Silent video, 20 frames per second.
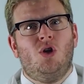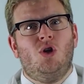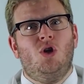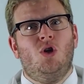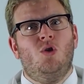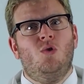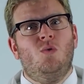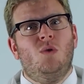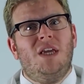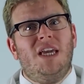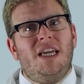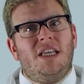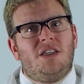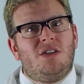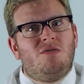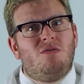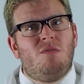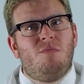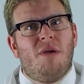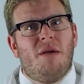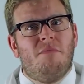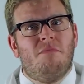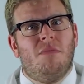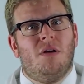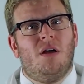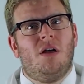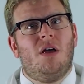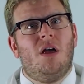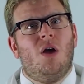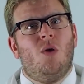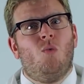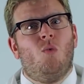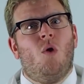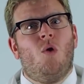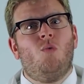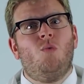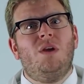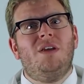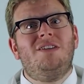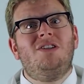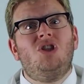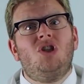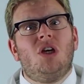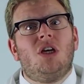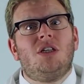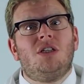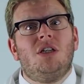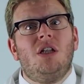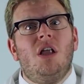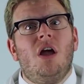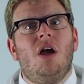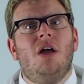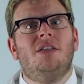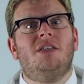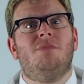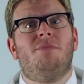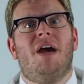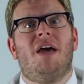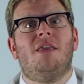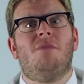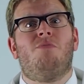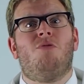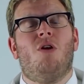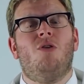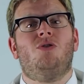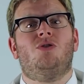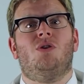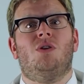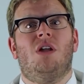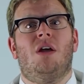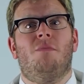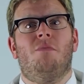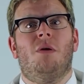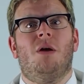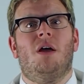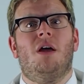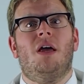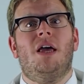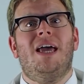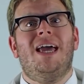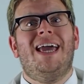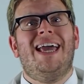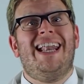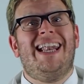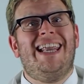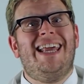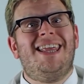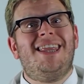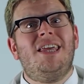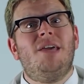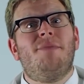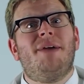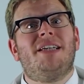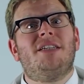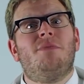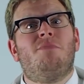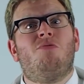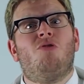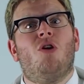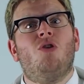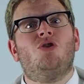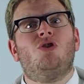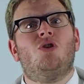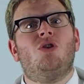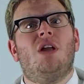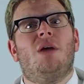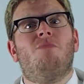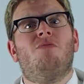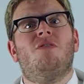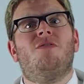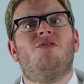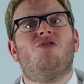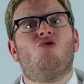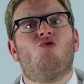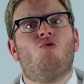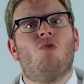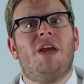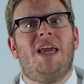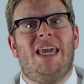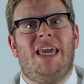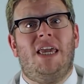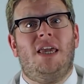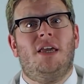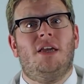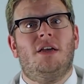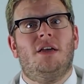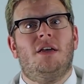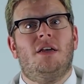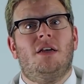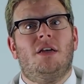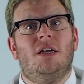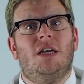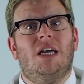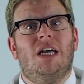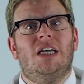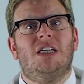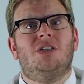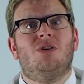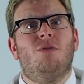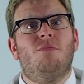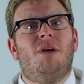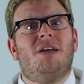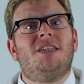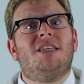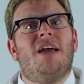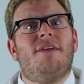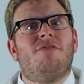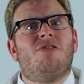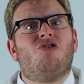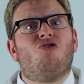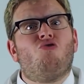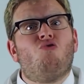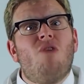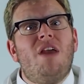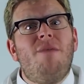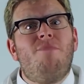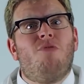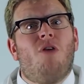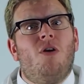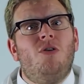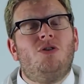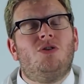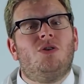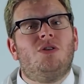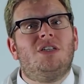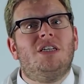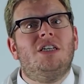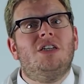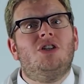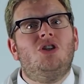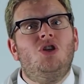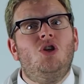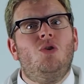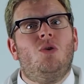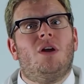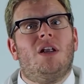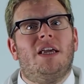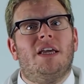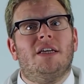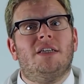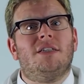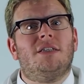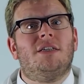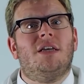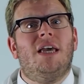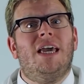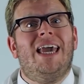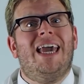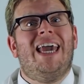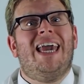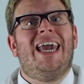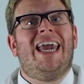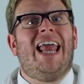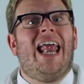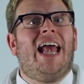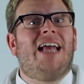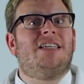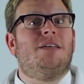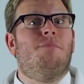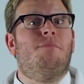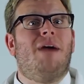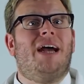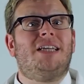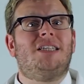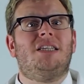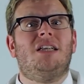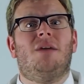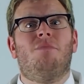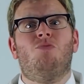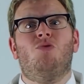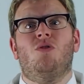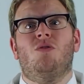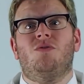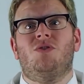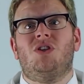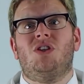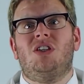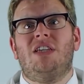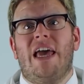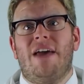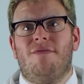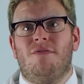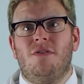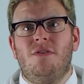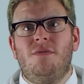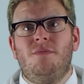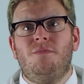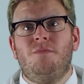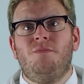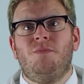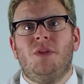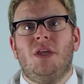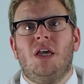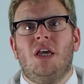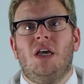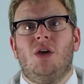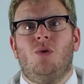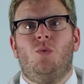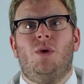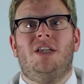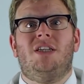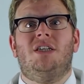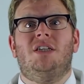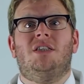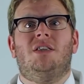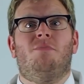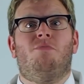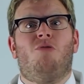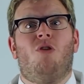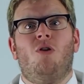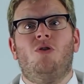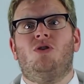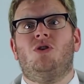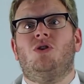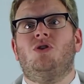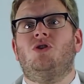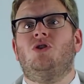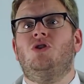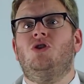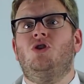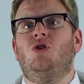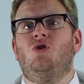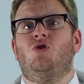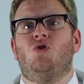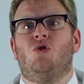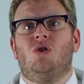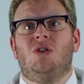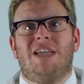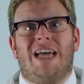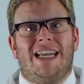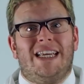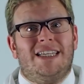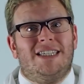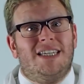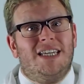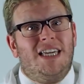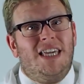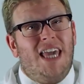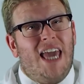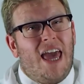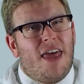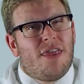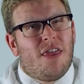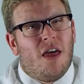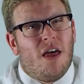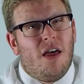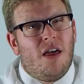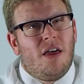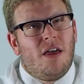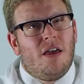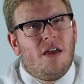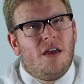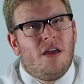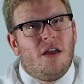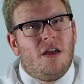You need to remember what we just learnt about the proton number. Lithium has a proton number of 3. So it must have 3 protons in its nucleus. It has a mass number of 7, which is the protons and neutrons added together.